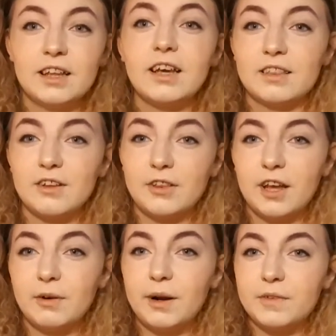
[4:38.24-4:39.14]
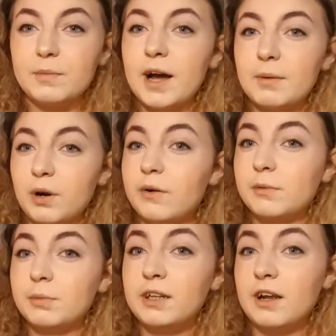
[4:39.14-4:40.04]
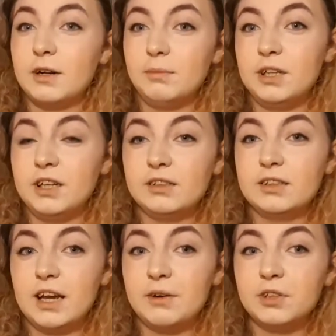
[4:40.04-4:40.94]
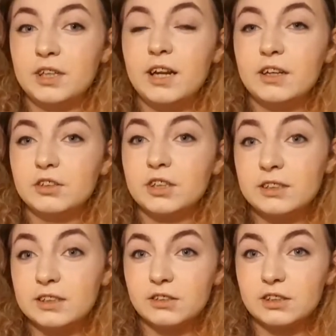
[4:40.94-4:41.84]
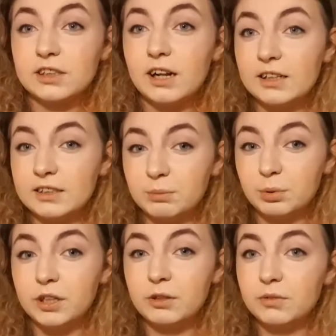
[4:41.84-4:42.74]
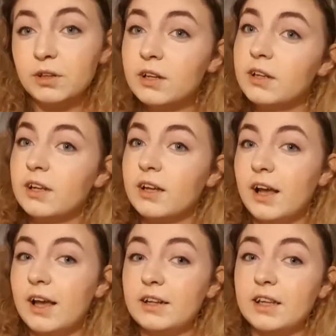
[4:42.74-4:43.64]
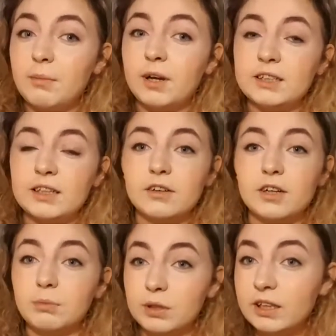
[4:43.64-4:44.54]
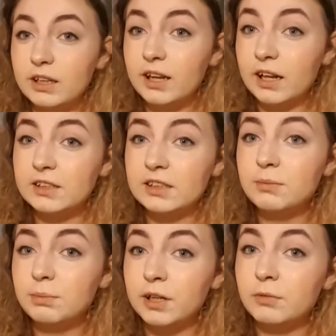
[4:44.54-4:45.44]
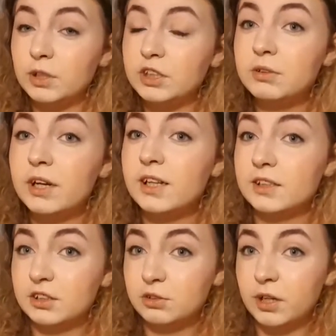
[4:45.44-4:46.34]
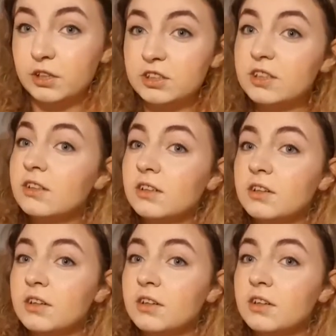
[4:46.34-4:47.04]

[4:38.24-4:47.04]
like, thought that right off the bat? Probably none, because every teenager considers it at some point. And they might say they're completely against it, but once you get in that situation,